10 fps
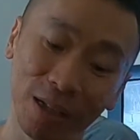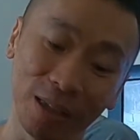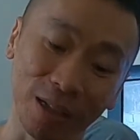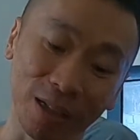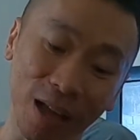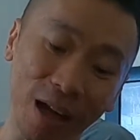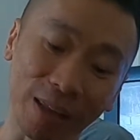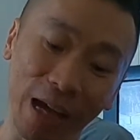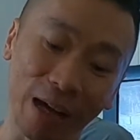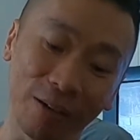The cloth,
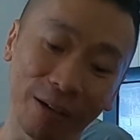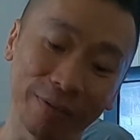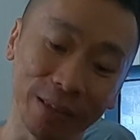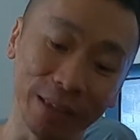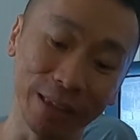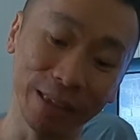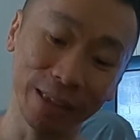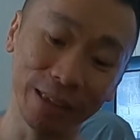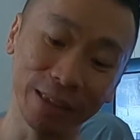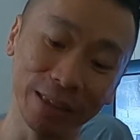however,
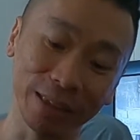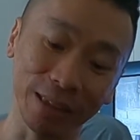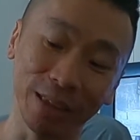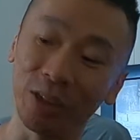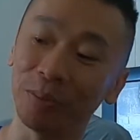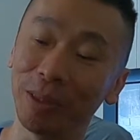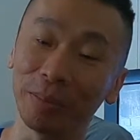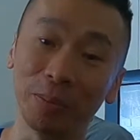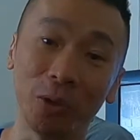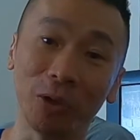is a little
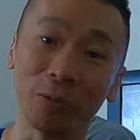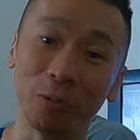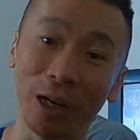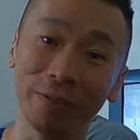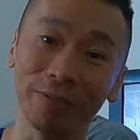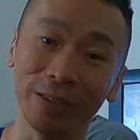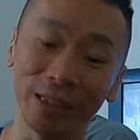bit more rough.